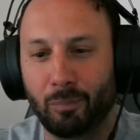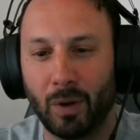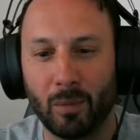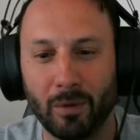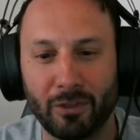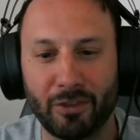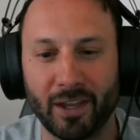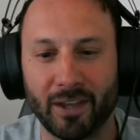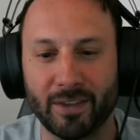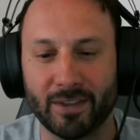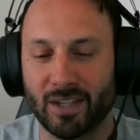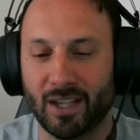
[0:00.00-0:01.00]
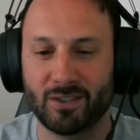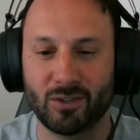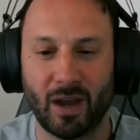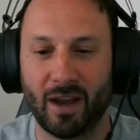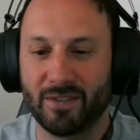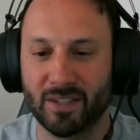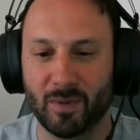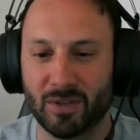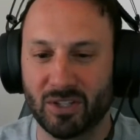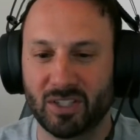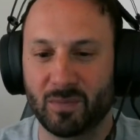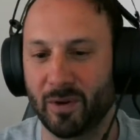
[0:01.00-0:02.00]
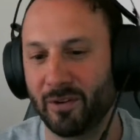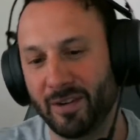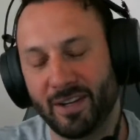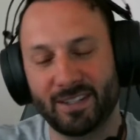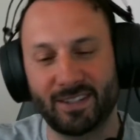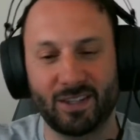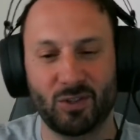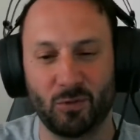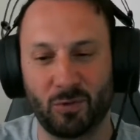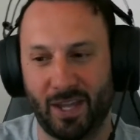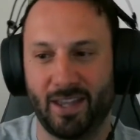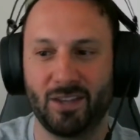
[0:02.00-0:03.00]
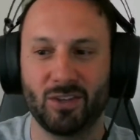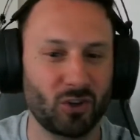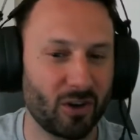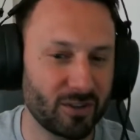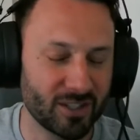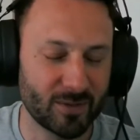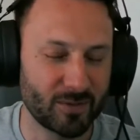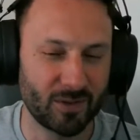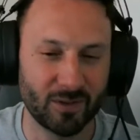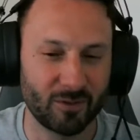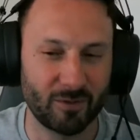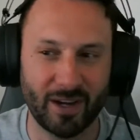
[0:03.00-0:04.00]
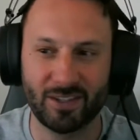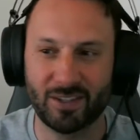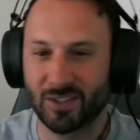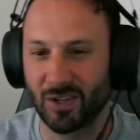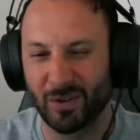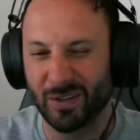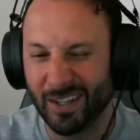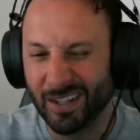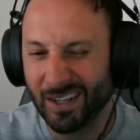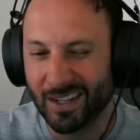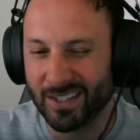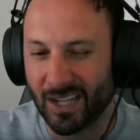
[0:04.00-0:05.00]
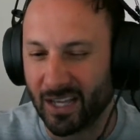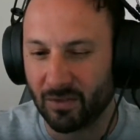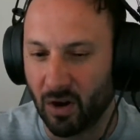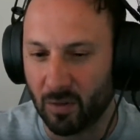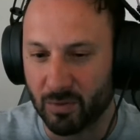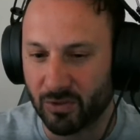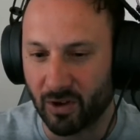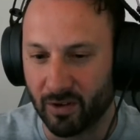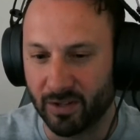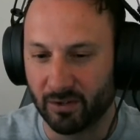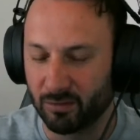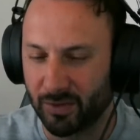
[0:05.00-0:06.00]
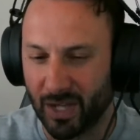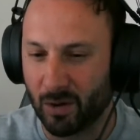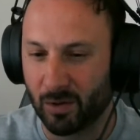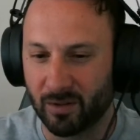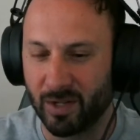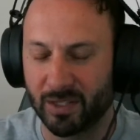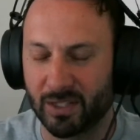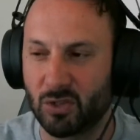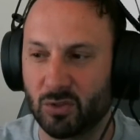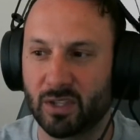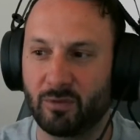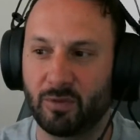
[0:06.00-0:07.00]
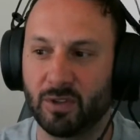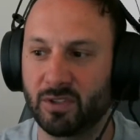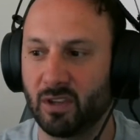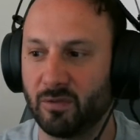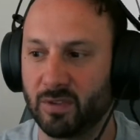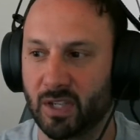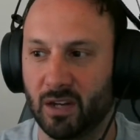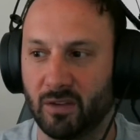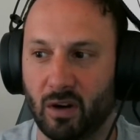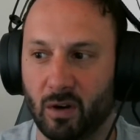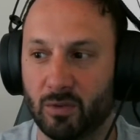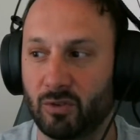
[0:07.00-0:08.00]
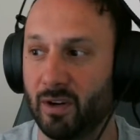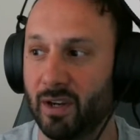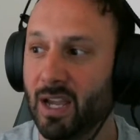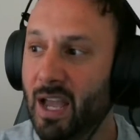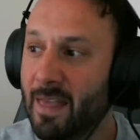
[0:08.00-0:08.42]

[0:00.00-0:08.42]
Bubble thing that says you have this much experience that you can charge a certain rate. So it's kind of arbitrary. The hourly rate that you set for yourself is kind of arbitrary.